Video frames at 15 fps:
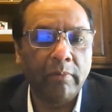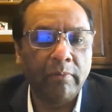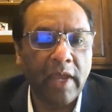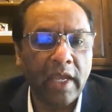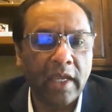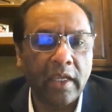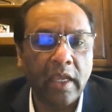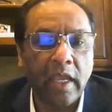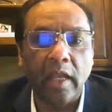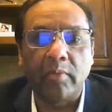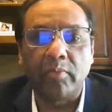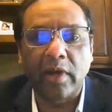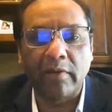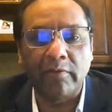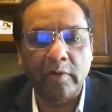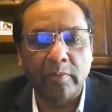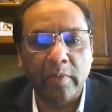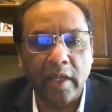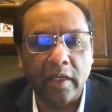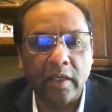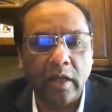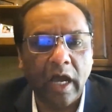MEC and private
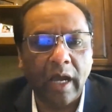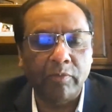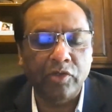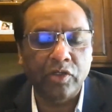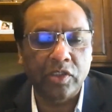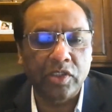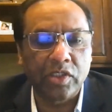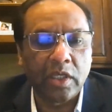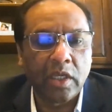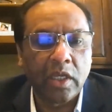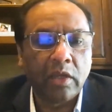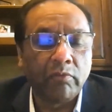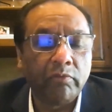MEC options.